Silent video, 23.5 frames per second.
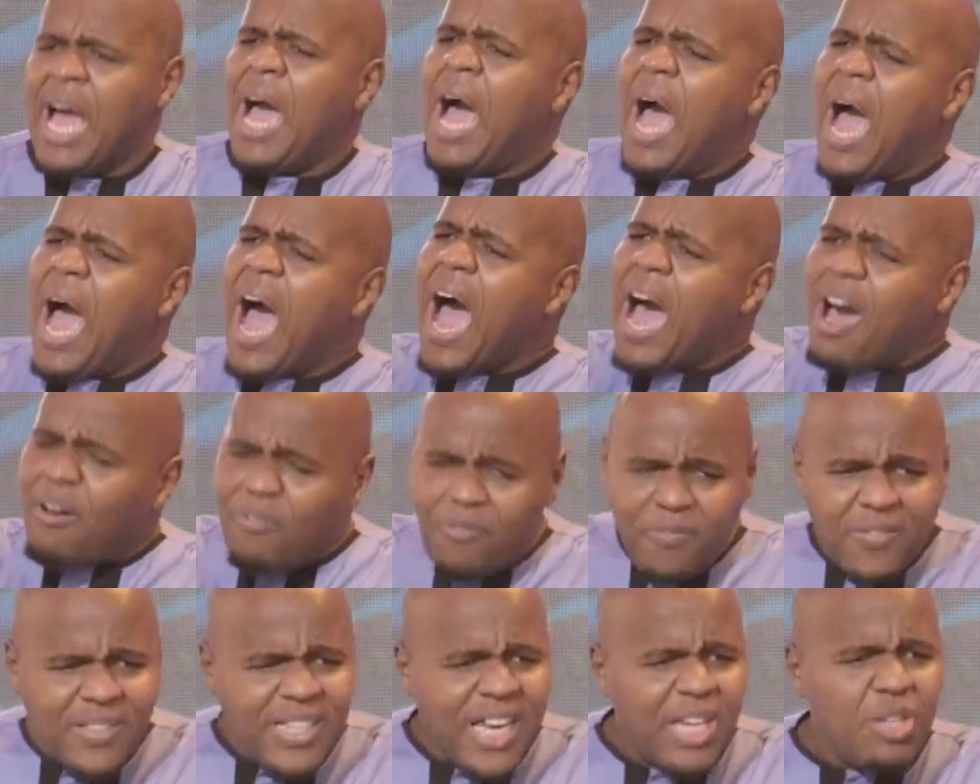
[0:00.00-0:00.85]

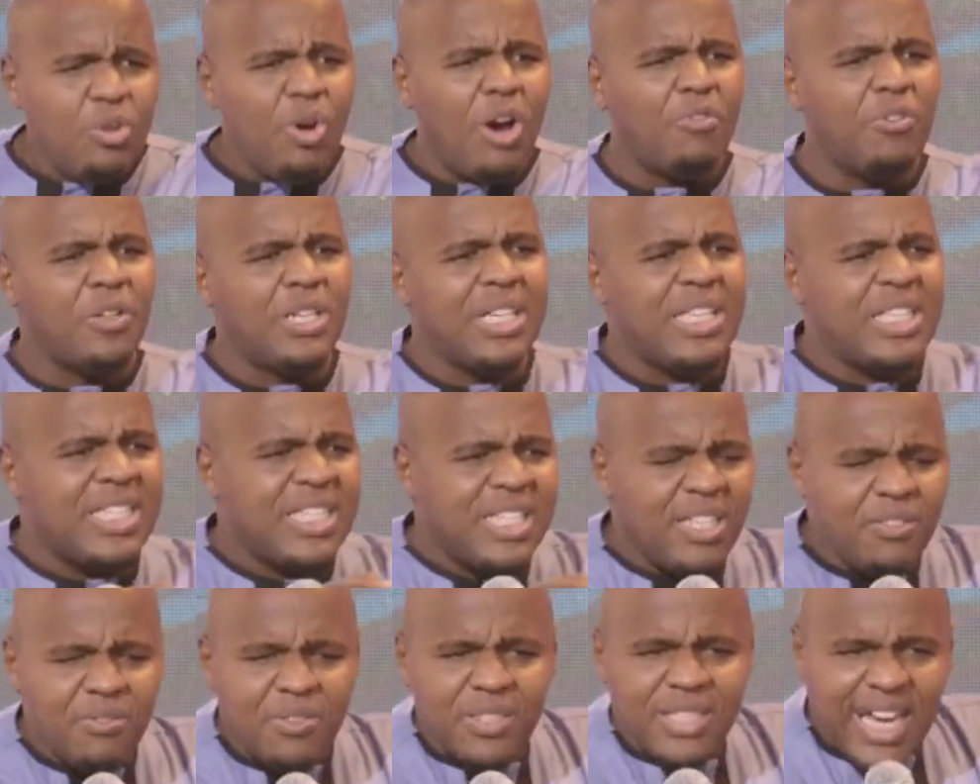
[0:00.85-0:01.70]
after you have
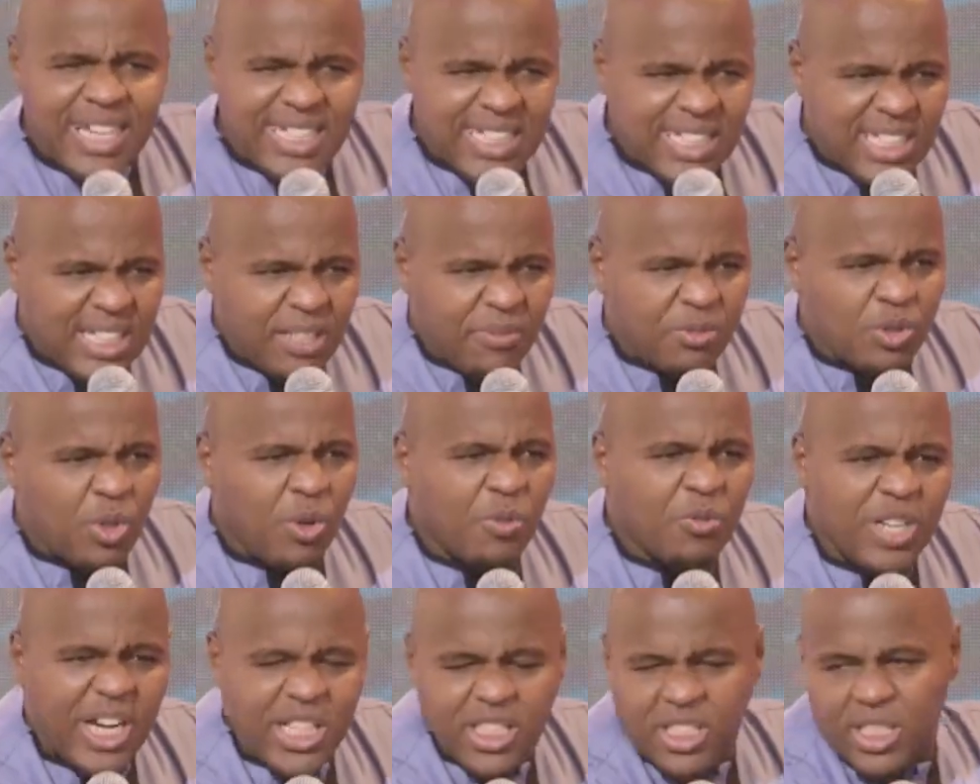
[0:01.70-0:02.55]
received that gift of
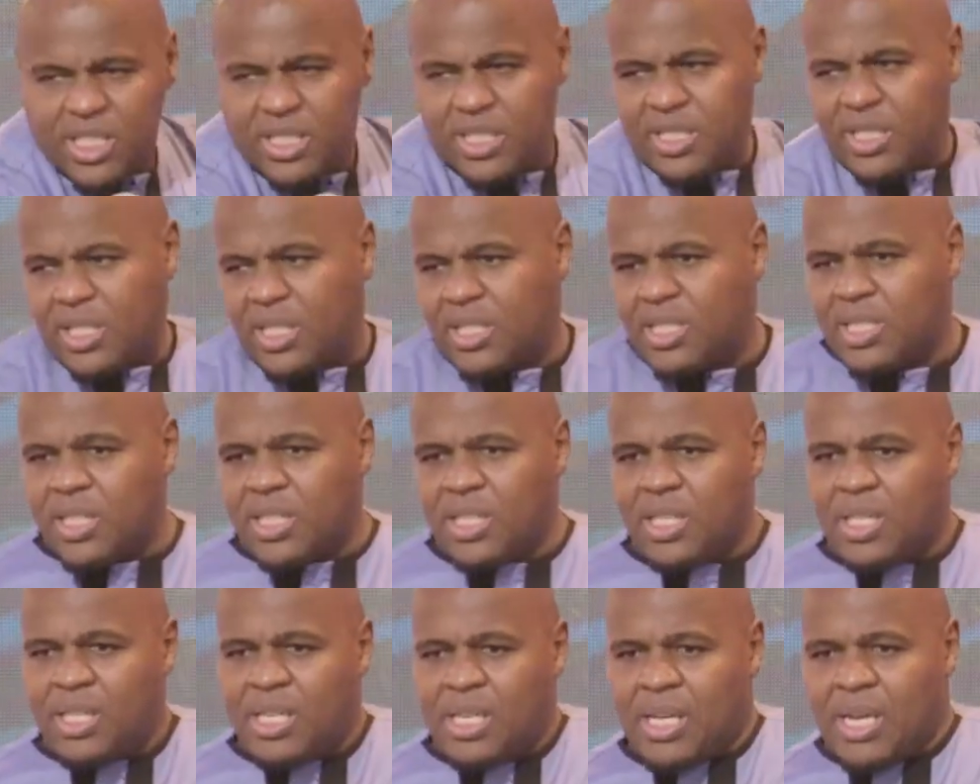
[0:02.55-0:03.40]
righteousness,
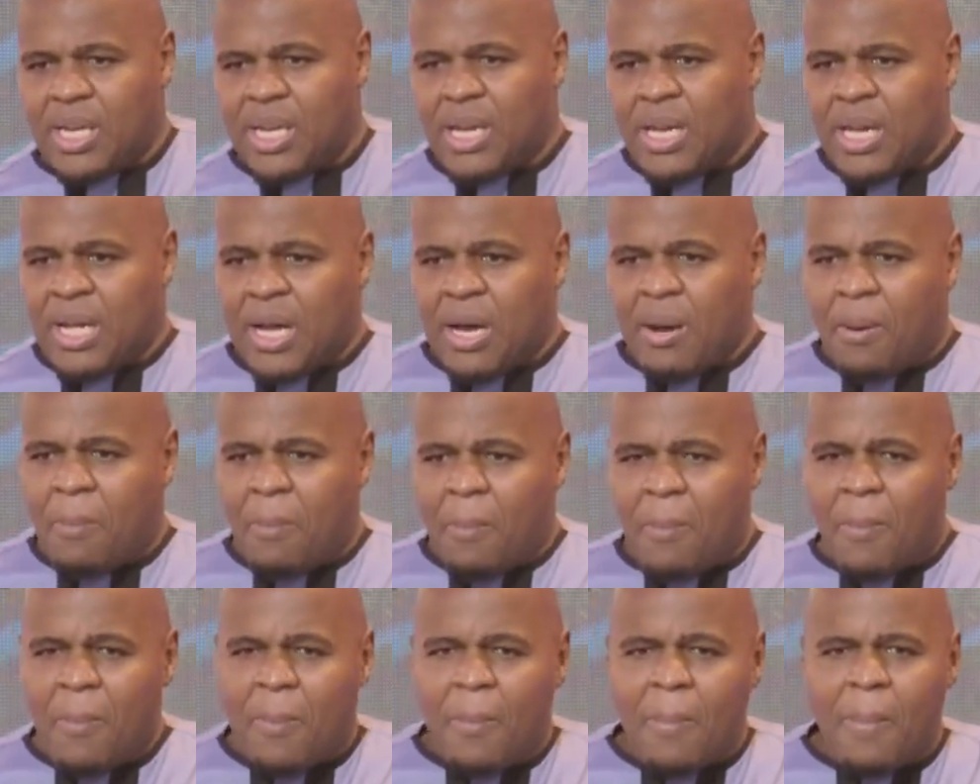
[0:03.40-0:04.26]

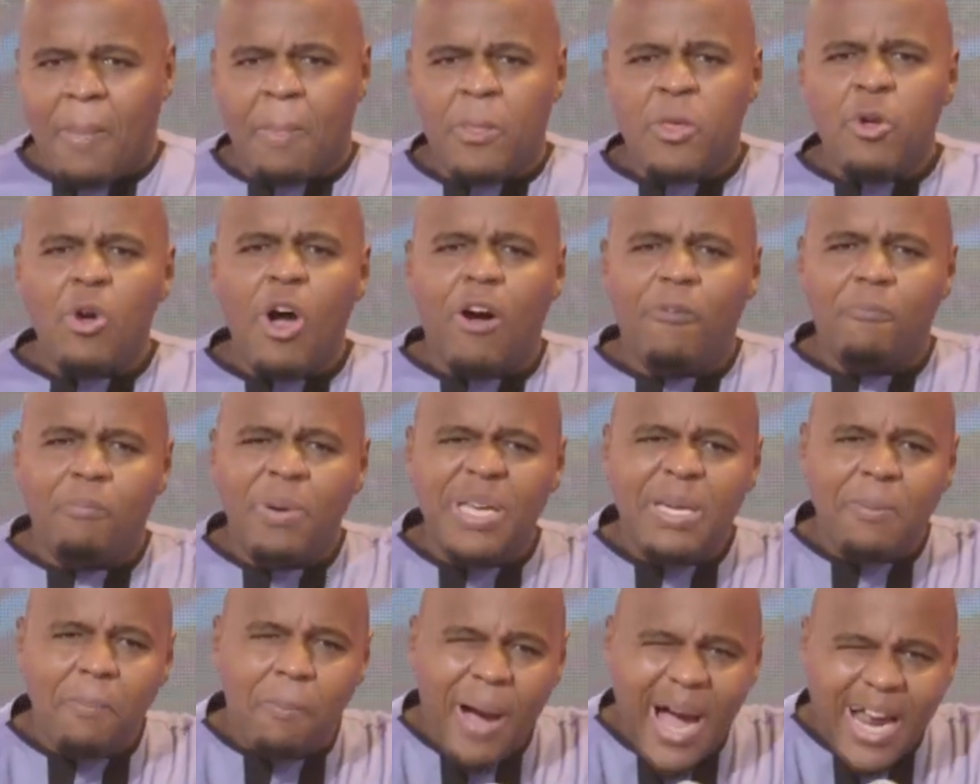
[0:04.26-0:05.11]
you have
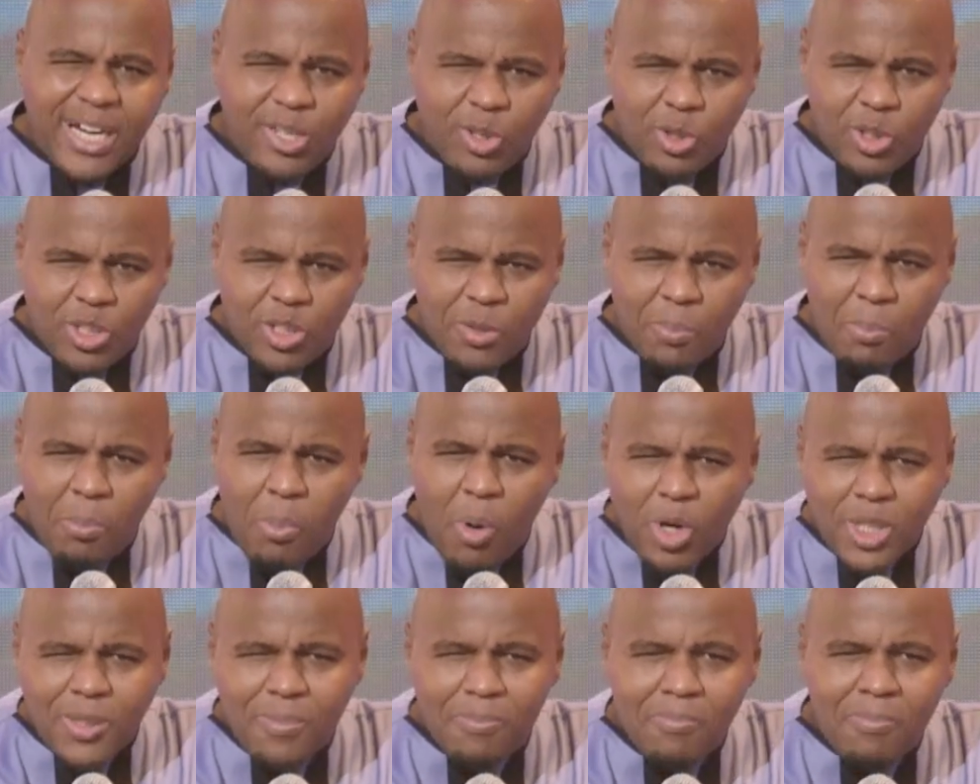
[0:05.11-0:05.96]
been pardoned,
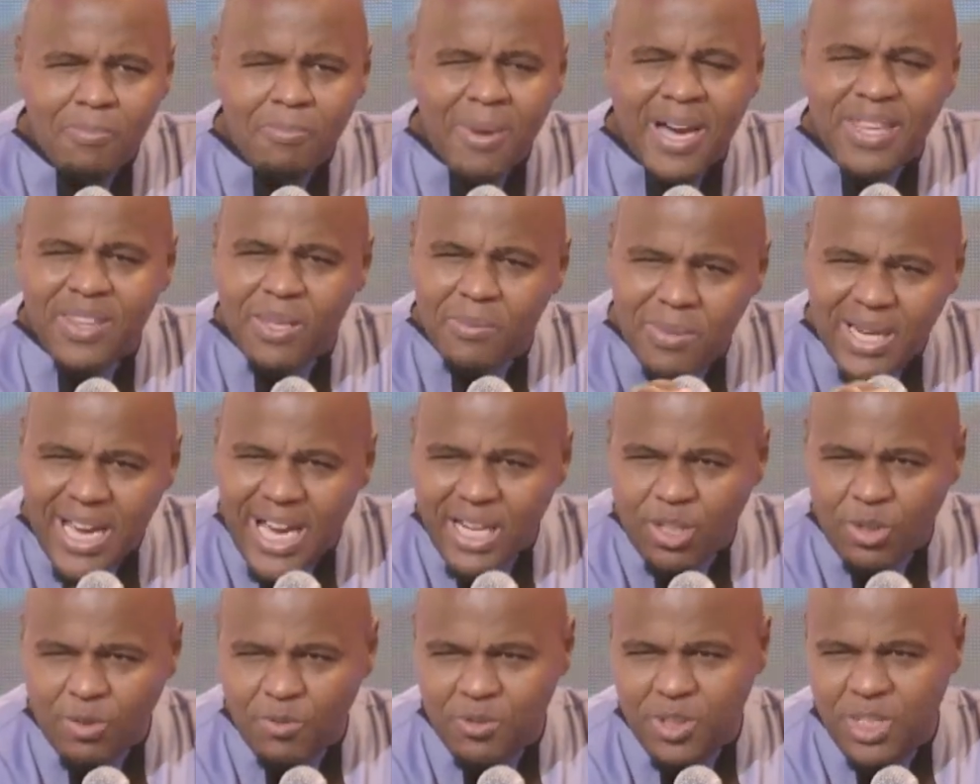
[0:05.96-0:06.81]
bought by the
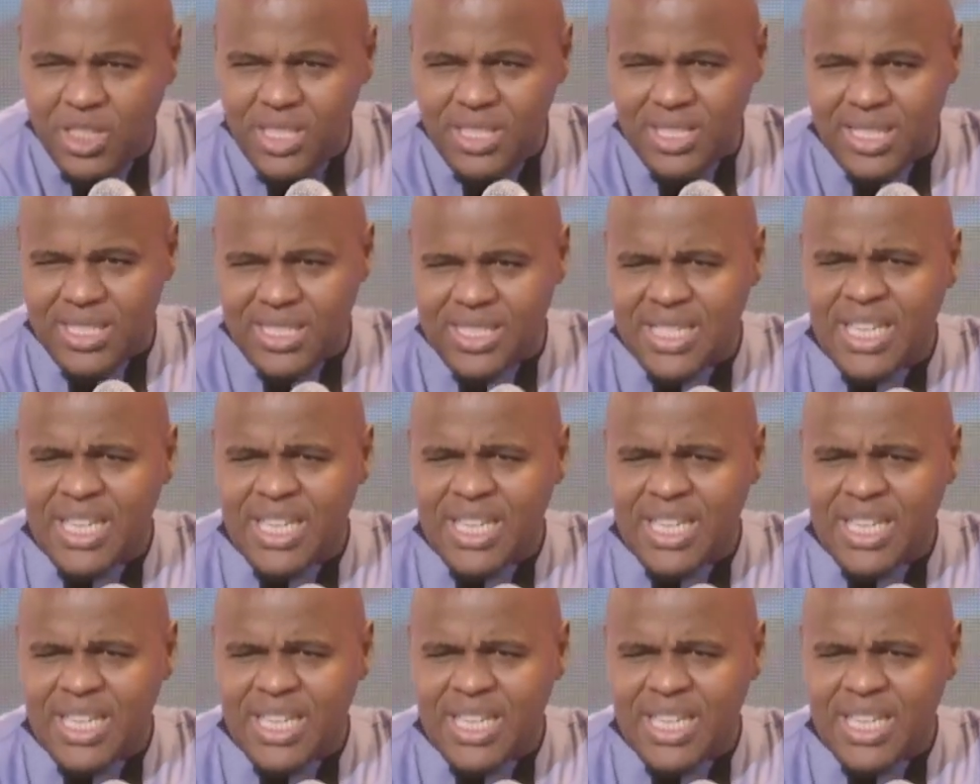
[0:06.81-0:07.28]
blood of Jesus.